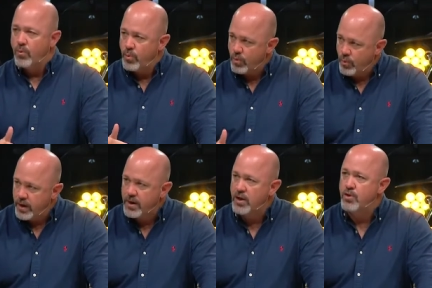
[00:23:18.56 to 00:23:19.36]

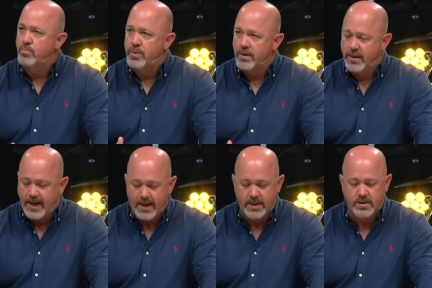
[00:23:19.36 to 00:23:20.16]
When do you build
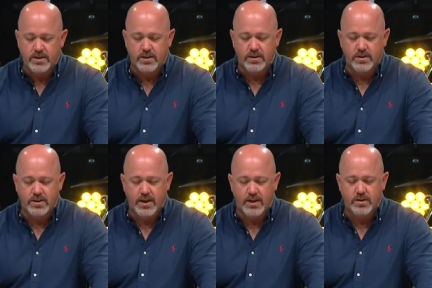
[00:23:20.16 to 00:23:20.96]
that into your
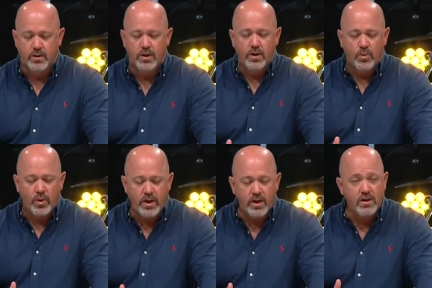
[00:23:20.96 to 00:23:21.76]
schedule?
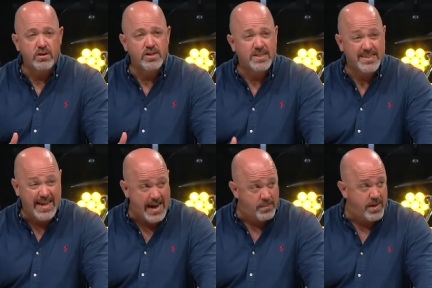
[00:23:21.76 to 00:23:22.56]
When do you
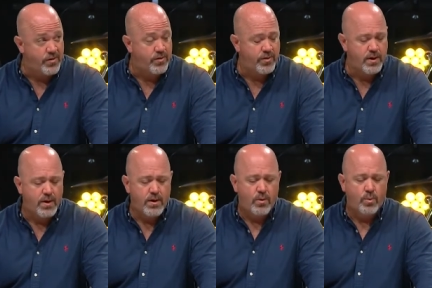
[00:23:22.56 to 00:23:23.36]
Sabbath?
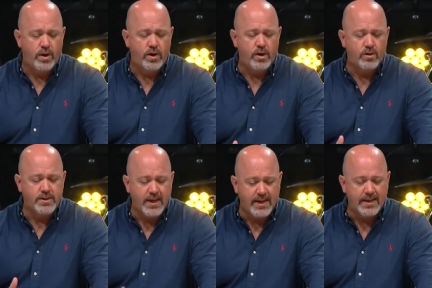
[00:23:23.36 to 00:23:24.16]
When do you
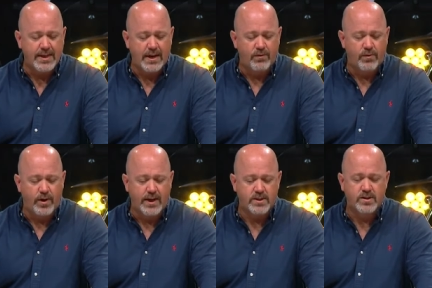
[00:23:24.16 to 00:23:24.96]
take a day of
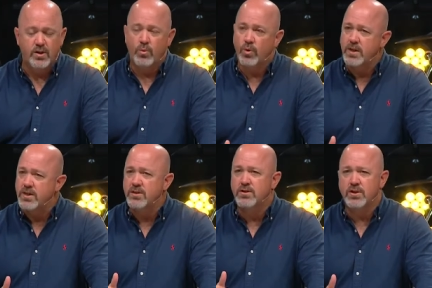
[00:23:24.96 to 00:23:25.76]
rest? When do
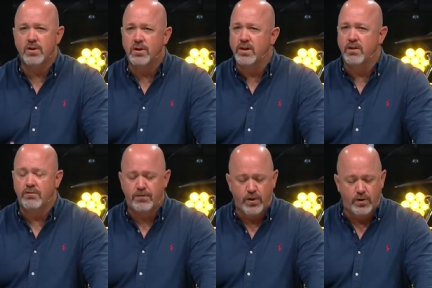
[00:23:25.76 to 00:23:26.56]
you turn your
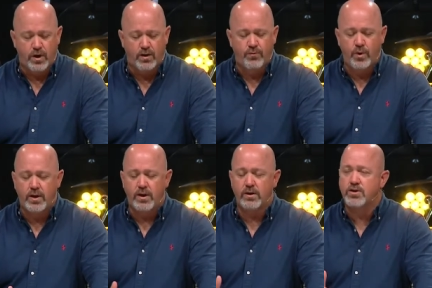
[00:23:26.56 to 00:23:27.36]
phone off? When
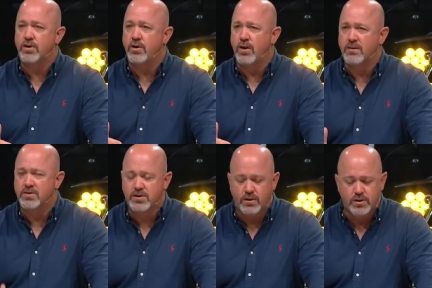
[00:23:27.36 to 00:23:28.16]
do you turn off
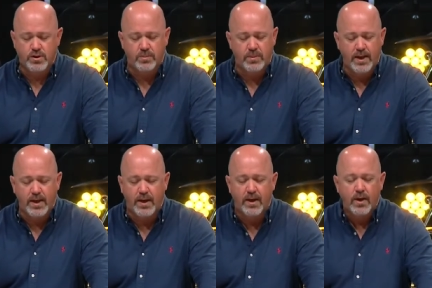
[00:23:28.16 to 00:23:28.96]
social
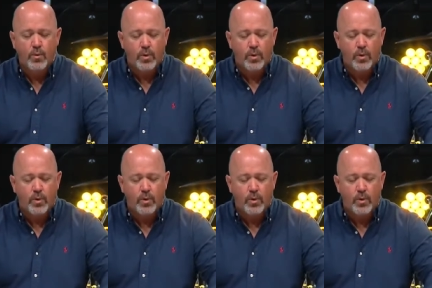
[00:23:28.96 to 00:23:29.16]
media?